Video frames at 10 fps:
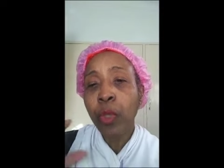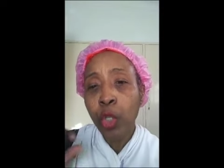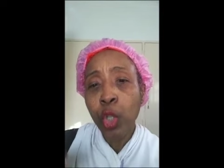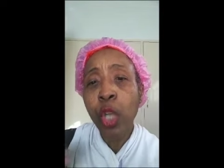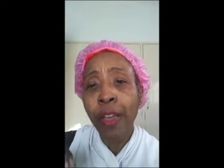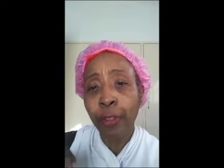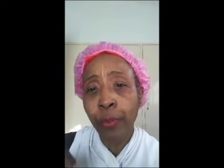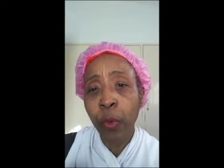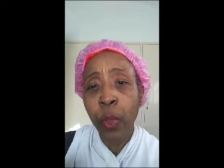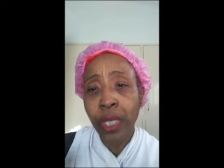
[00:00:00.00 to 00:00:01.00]
So you have
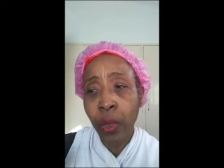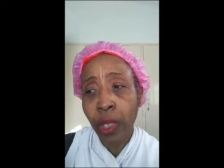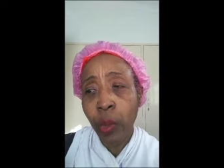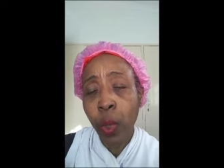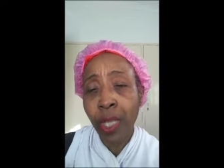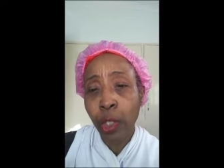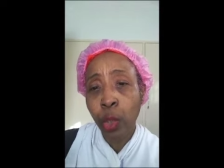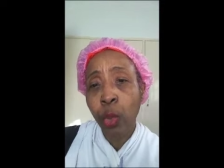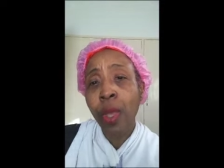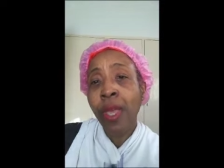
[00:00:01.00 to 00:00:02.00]
to wait a little while.
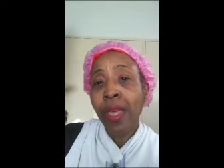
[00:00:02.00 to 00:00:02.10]
So